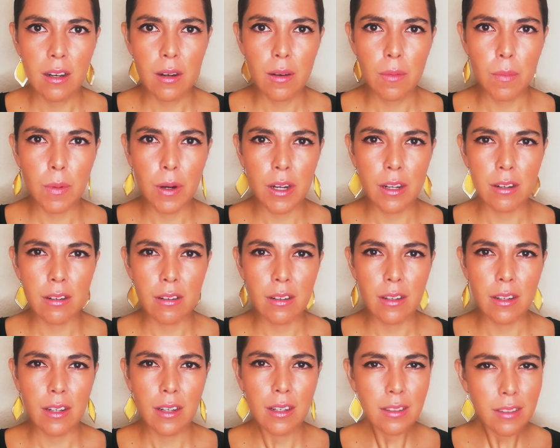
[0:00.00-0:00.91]
But
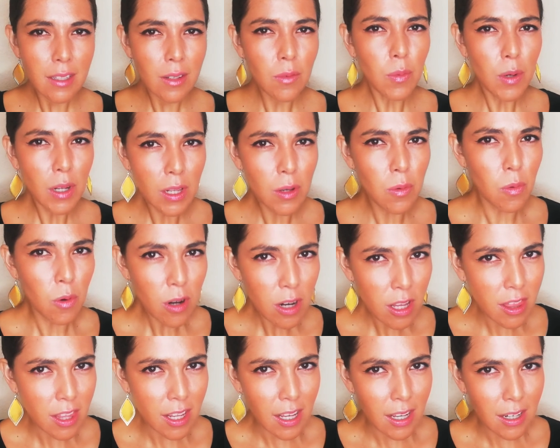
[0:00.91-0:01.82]
is it really
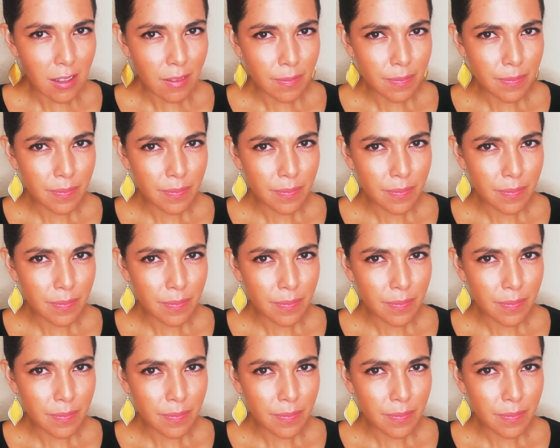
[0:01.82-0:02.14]
worth it?